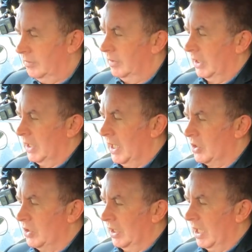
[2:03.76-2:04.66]

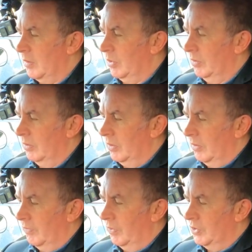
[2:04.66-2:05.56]
connection cable,
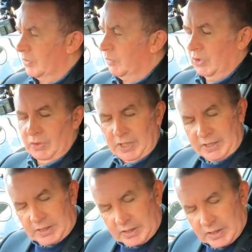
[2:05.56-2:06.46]
we just plug that
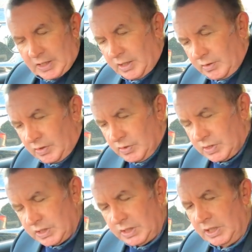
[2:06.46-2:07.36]
in there. You
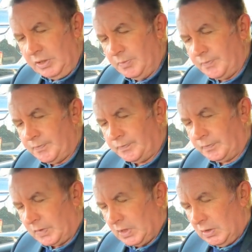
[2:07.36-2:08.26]
see,
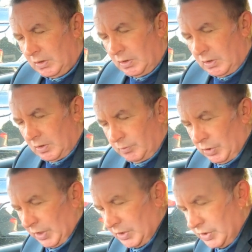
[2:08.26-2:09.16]

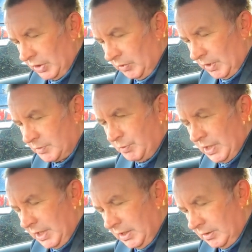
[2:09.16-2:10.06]
plug it into the USB.